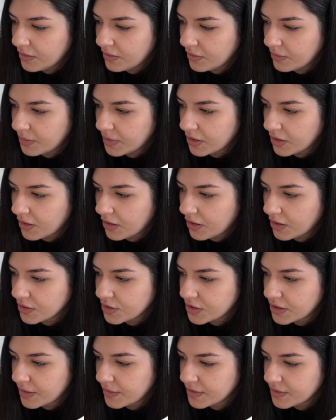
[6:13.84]
Oh my
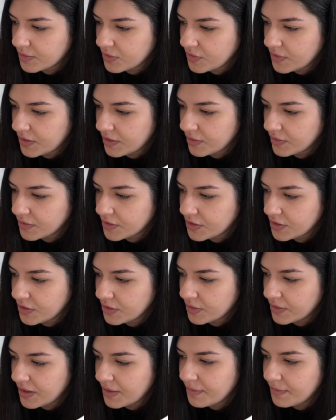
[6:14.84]
gosh, now it's between those
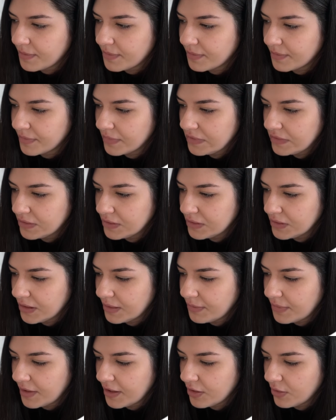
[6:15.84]
two. I
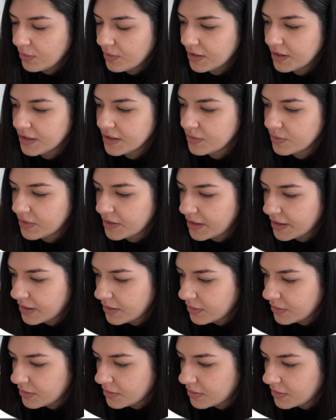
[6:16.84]
might go with this one
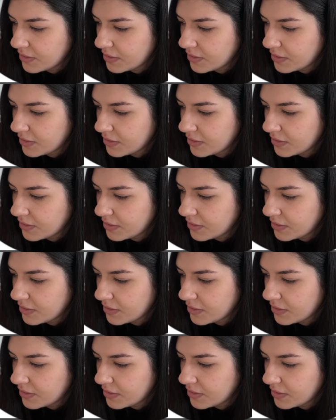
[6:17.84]
now.